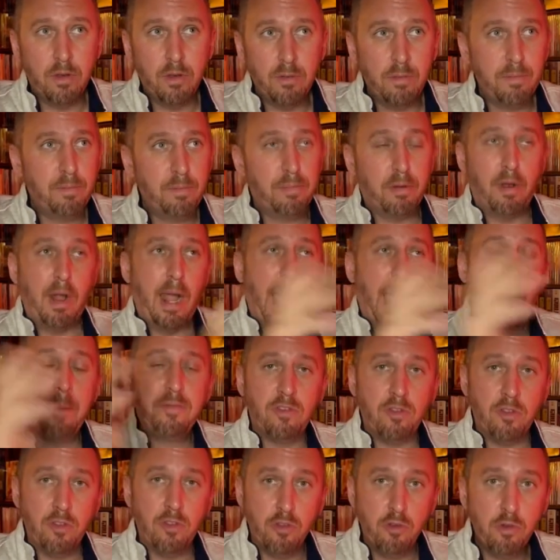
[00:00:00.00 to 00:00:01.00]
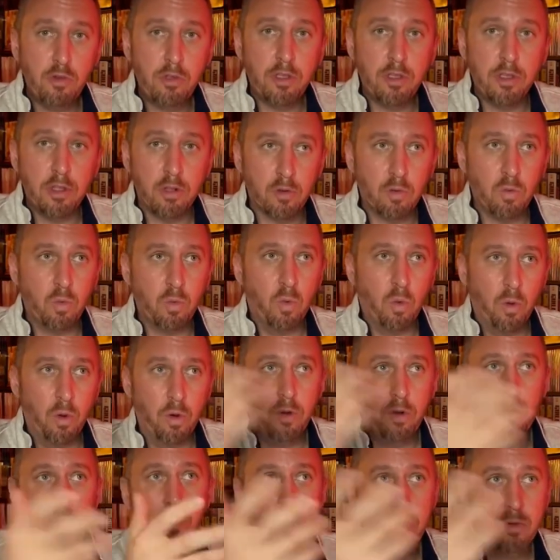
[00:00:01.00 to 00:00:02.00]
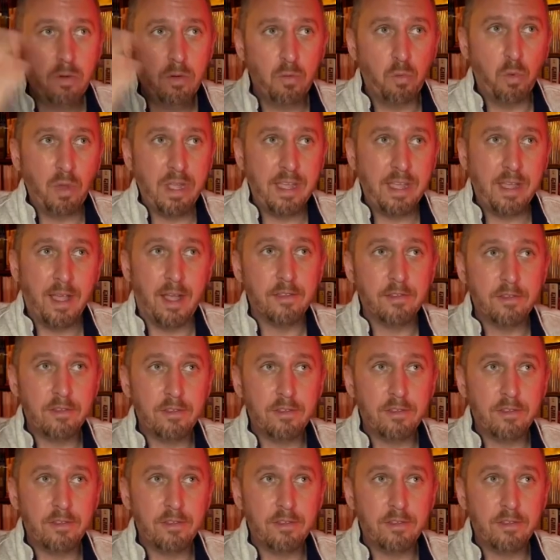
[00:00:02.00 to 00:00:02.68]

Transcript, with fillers: perhaps nuclear war, we as